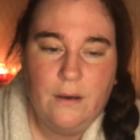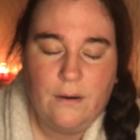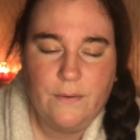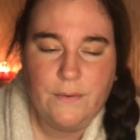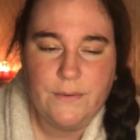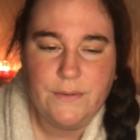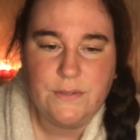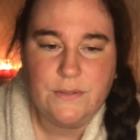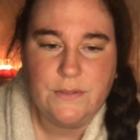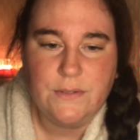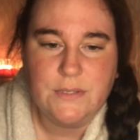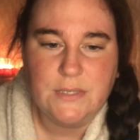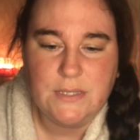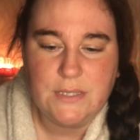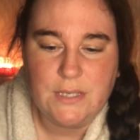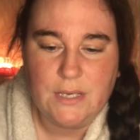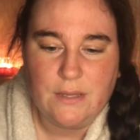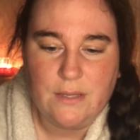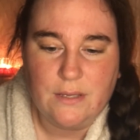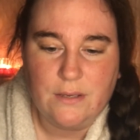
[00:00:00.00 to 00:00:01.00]
always used to
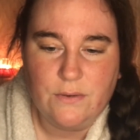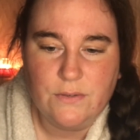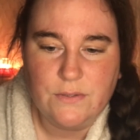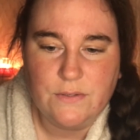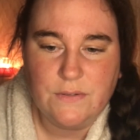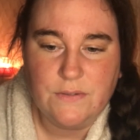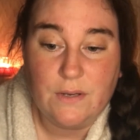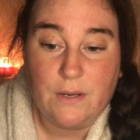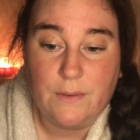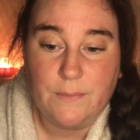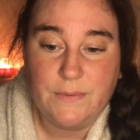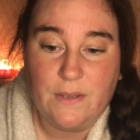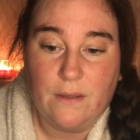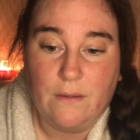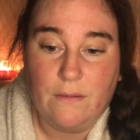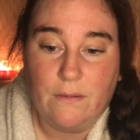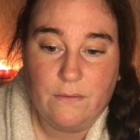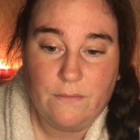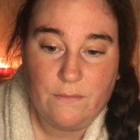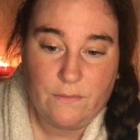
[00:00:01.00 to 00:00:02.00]
say that you should stop
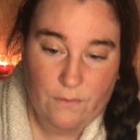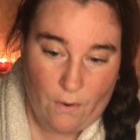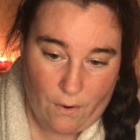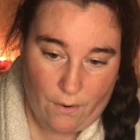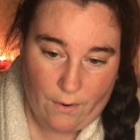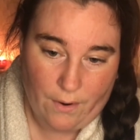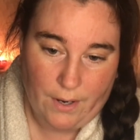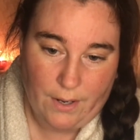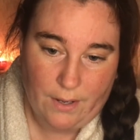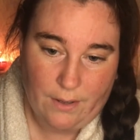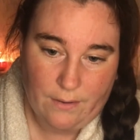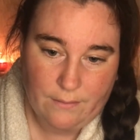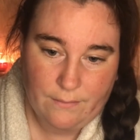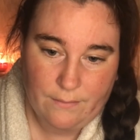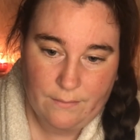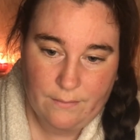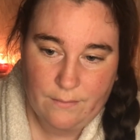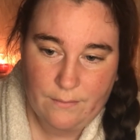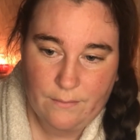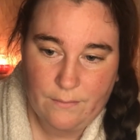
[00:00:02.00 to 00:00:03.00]
saying sorry
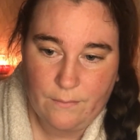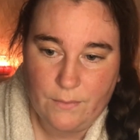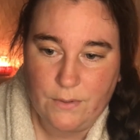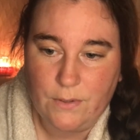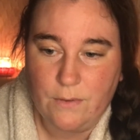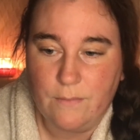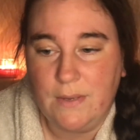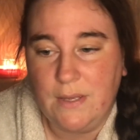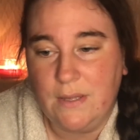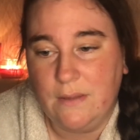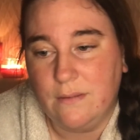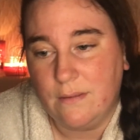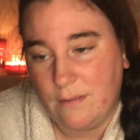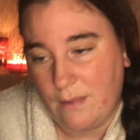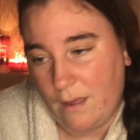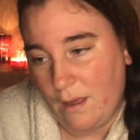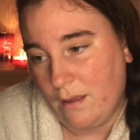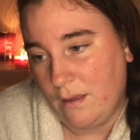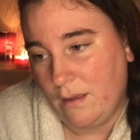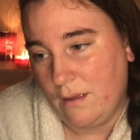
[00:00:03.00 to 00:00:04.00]
when you mean
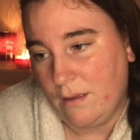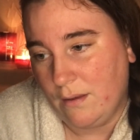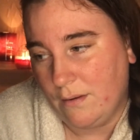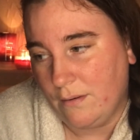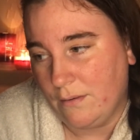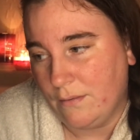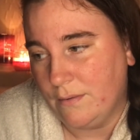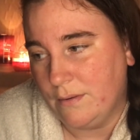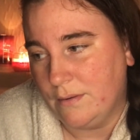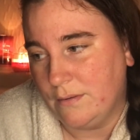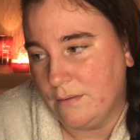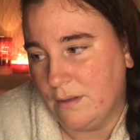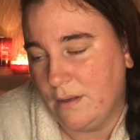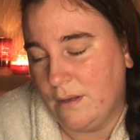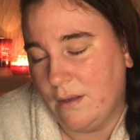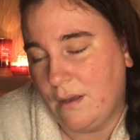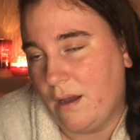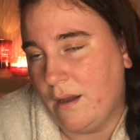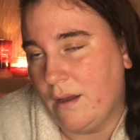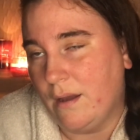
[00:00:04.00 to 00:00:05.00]
thank you. And
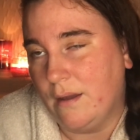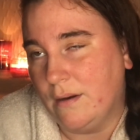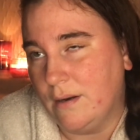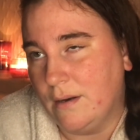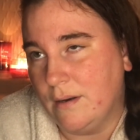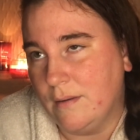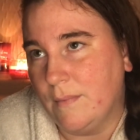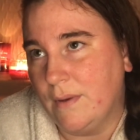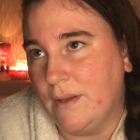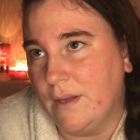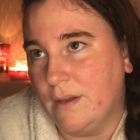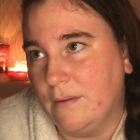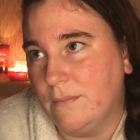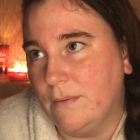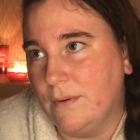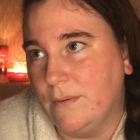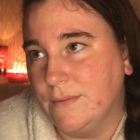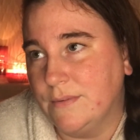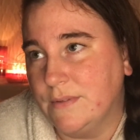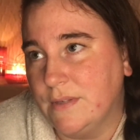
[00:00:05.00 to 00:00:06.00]
like, I had it in my head
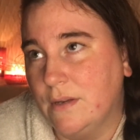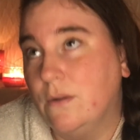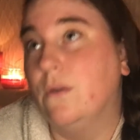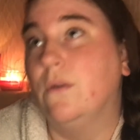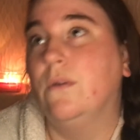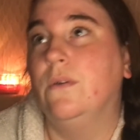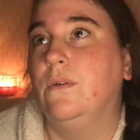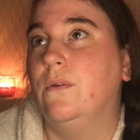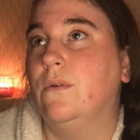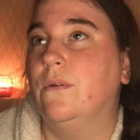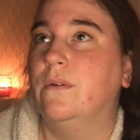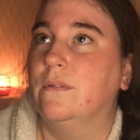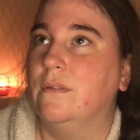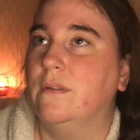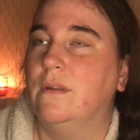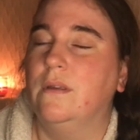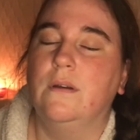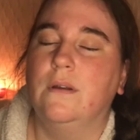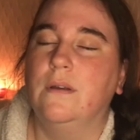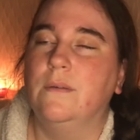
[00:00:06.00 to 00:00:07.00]
where it was like, no, you don't,
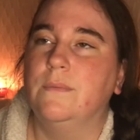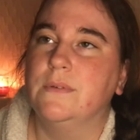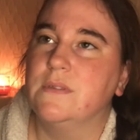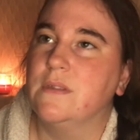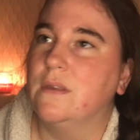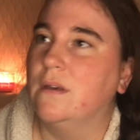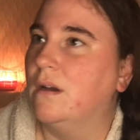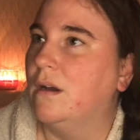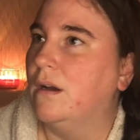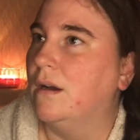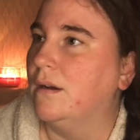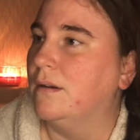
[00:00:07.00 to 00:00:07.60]
it was the,